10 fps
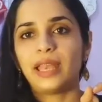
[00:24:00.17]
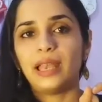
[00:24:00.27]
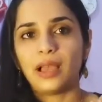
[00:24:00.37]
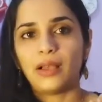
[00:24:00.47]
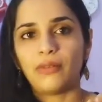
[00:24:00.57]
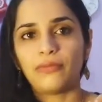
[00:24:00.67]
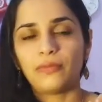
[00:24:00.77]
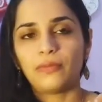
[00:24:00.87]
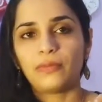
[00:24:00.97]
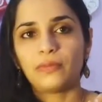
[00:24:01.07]
love,
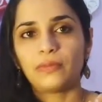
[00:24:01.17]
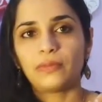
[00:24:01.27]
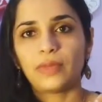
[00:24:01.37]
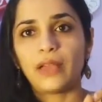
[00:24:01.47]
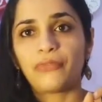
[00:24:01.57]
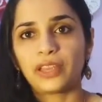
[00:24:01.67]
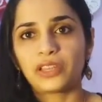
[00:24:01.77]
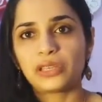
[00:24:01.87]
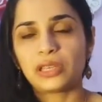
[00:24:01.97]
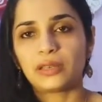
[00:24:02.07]

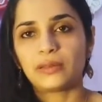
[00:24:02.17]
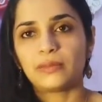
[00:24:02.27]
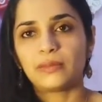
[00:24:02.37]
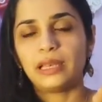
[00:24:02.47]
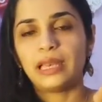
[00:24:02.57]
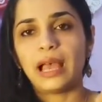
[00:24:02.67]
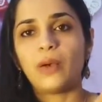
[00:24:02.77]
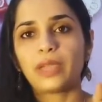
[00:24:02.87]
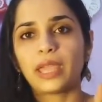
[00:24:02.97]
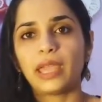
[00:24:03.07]
affection,
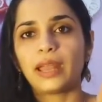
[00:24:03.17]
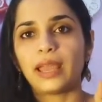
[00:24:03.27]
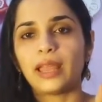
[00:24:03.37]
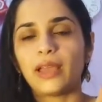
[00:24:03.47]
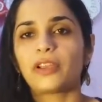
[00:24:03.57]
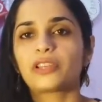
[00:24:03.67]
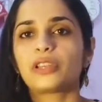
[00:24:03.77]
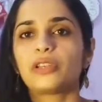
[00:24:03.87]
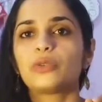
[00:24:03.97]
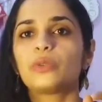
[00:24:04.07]
love, care, and
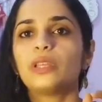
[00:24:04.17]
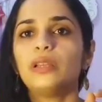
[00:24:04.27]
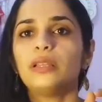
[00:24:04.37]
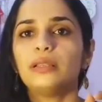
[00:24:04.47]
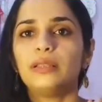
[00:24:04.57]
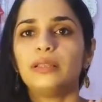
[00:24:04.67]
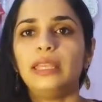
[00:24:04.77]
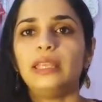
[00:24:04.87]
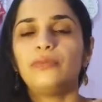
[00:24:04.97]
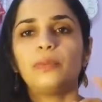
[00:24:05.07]
affection to the
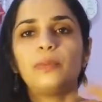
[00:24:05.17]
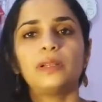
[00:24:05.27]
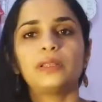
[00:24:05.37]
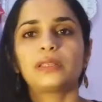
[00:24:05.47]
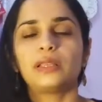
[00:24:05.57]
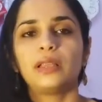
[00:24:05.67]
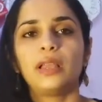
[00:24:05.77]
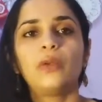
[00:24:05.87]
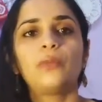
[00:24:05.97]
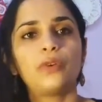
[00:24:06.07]
needful person,
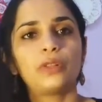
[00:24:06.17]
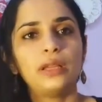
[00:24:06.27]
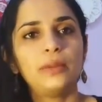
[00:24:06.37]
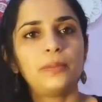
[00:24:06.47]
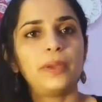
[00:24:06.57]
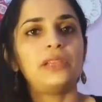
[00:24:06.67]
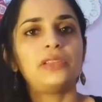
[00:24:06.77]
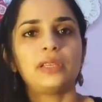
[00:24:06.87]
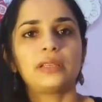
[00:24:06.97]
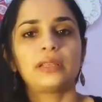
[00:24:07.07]
for the
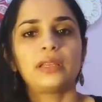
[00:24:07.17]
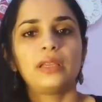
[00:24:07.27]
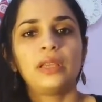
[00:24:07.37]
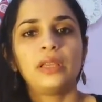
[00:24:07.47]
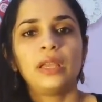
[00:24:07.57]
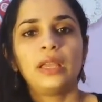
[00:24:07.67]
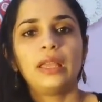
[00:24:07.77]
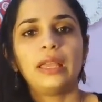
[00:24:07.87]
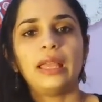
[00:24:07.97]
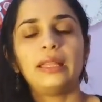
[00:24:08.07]
patient.
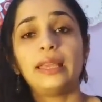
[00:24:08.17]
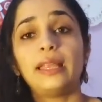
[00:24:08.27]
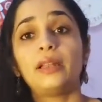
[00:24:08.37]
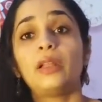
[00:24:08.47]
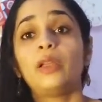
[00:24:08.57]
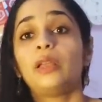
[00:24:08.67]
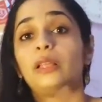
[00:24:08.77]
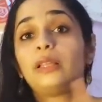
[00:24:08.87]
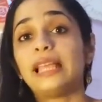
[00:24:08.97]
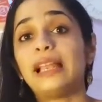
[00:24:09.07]
And then
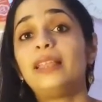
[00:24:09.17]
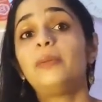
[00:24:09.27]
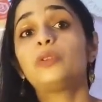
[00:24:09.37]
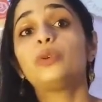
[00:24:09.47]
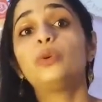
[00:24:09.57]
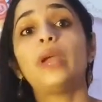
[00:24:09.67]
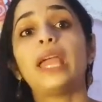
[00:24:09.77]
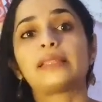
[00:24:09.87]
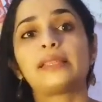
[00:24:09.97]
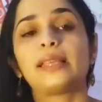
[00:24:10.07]
tell them to do
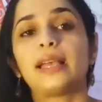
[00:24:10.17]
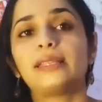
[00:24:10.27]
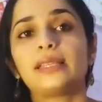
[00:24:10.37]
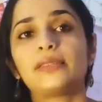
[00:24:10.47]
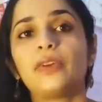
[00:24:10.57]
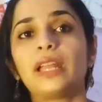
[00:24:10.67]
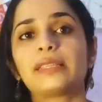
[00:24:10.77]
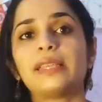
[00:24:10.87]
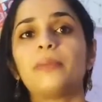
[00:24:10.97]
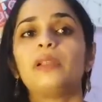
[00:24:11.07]
exercises. For
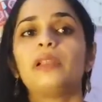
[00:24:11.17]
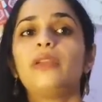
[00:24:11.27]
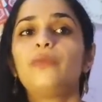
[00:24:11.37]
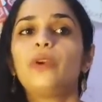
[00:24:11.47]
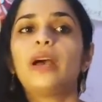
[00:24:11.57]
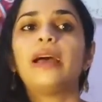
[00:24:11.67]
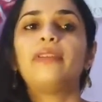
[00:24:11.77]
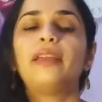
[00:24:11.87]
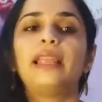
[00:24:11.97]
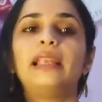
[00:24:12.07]
example, if you have
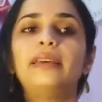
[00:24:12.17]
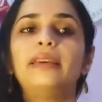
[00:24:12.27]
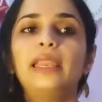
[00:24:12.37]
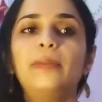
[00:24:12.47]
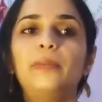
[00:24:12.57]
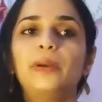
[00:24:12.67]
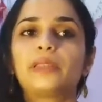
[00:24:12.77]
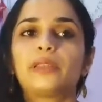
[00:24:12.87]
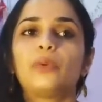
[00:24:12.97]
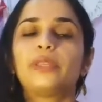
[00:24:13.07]
an elderly
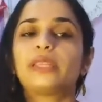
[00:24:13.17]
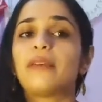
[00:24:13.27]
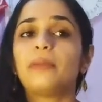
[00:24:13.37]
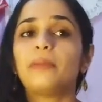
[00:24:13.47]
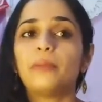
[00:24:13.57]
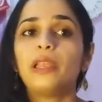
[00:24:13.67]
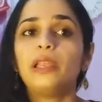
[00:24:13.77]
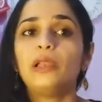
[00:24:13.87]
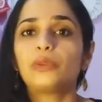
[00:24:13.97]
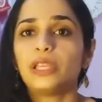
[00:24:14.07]
person who is having memory
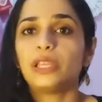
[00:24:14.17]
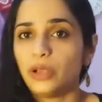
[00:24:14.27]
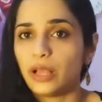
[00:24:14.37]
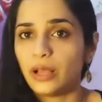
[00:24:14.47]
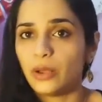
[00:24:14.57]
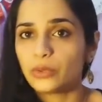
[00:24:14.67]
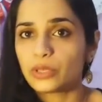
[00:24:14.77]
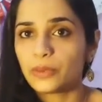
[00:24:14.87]
loss in your house,